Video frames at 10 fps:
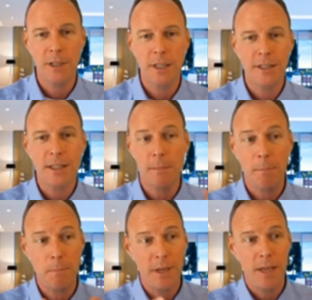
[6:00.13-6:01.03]
companies, that's a
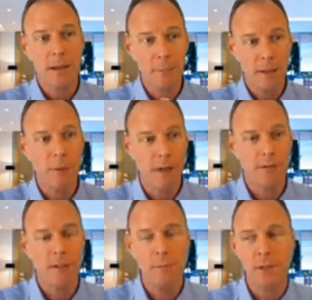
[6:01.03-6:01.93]
big, big part
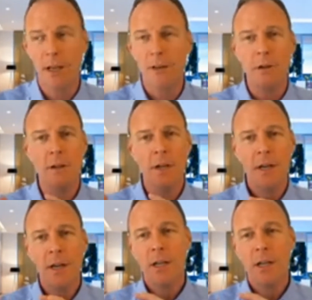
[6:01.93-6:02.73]
of it. But the other